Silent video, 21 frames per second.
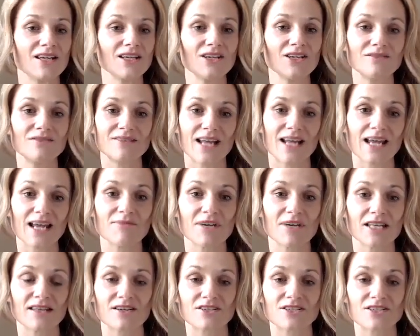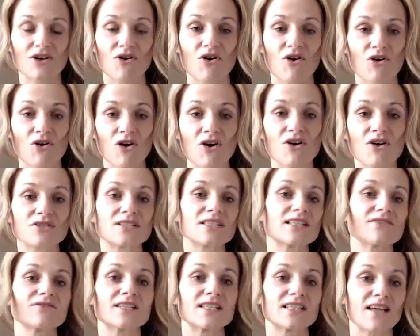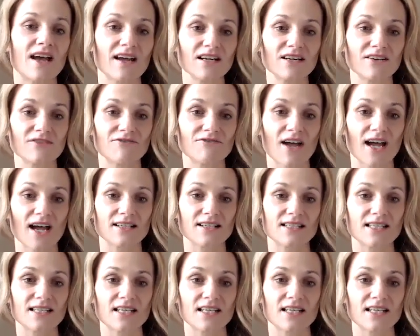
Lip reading: You name it, there's a whole host of side effects